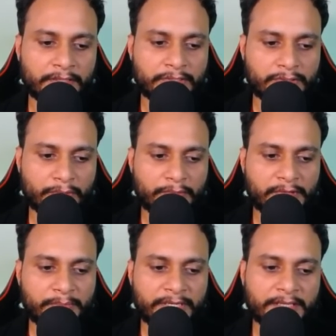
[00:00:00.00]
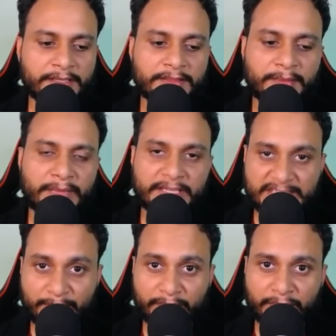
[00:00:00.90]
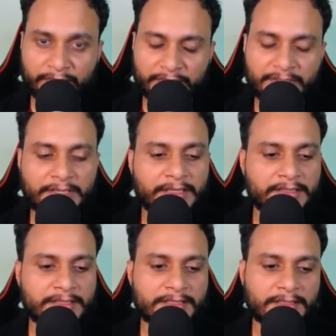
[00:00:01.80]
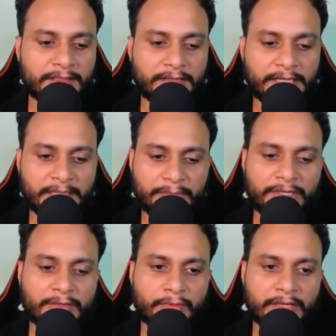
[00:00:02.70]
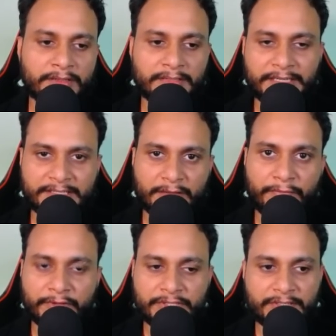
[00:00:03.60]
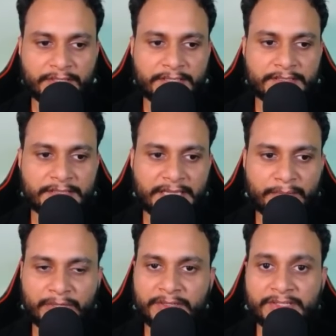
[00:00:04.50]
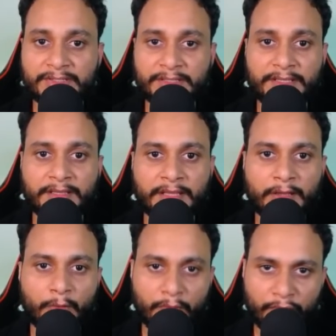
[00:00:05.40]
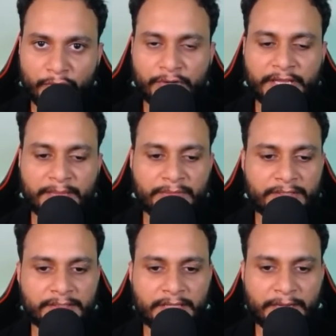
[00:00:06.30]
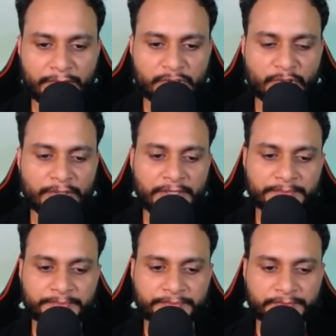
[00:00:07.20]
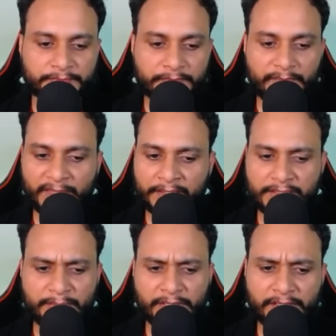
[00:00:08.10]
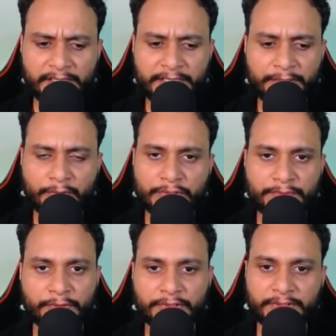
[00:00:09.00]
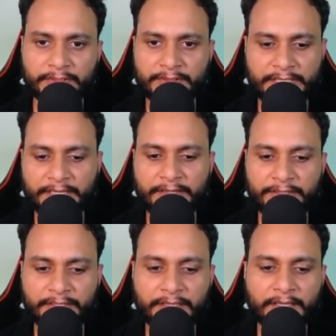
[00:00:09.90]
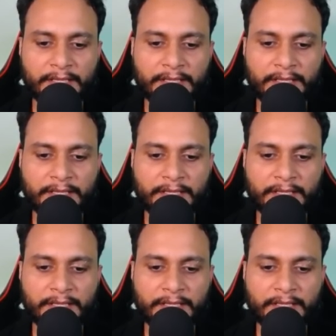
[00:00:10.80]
So we will be taking the maximum of the three cases. The diameter one, that is the first tree's diameter, is the overall diameter after joining. Similarly, it goes for the second tree.